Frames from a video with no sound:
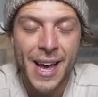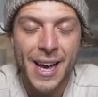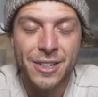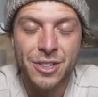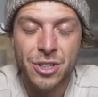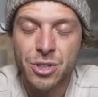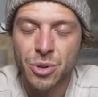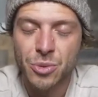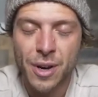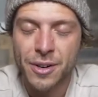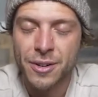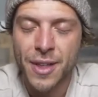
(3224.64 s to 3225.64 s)
And just to
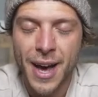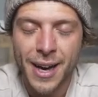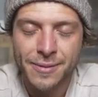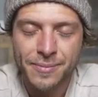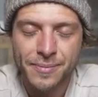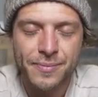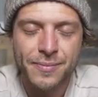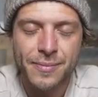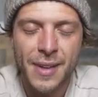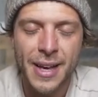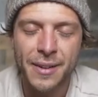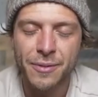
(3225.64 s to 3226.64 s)
surrender that.
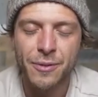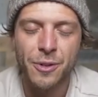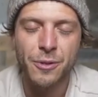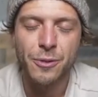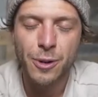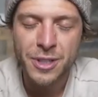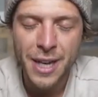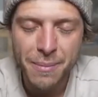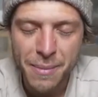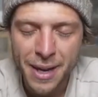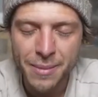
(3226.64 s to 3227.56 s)
And for the first time,